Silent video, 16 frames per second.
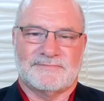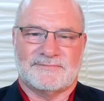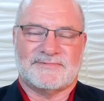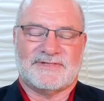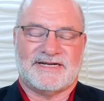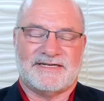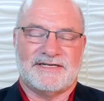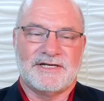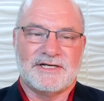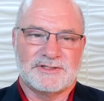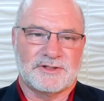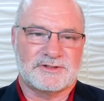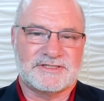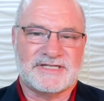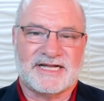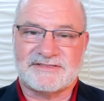Right. So
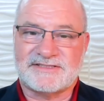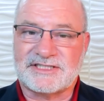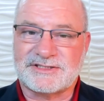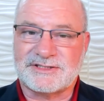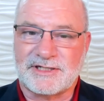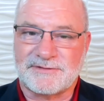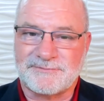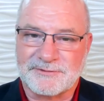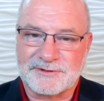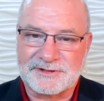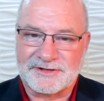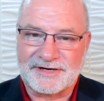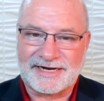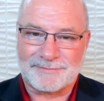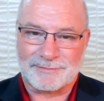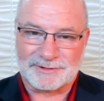it's not just good for your
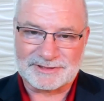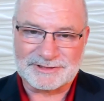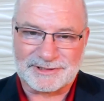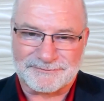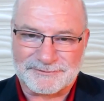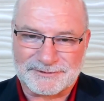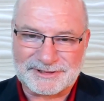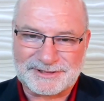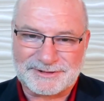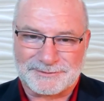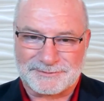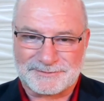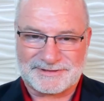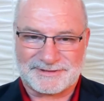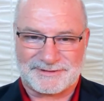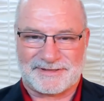neighbor, it's good for you.
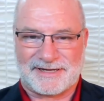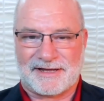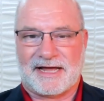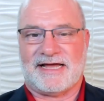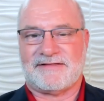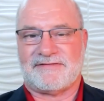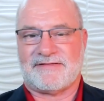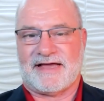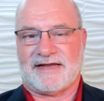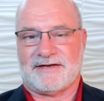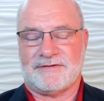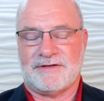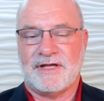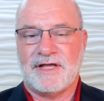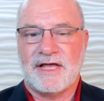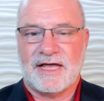I like that.
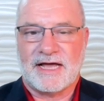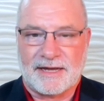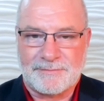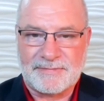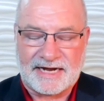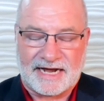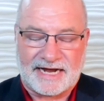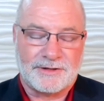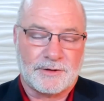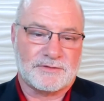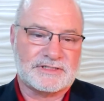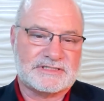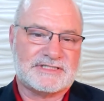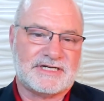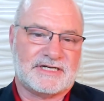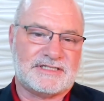And I mean, I know the
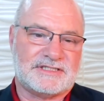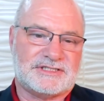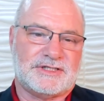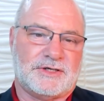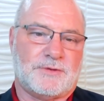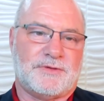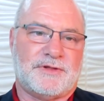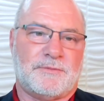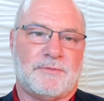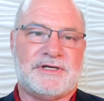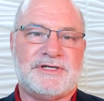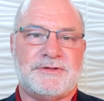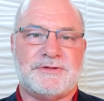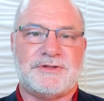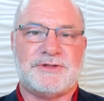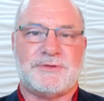studies show that when
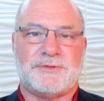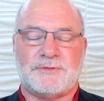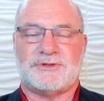you do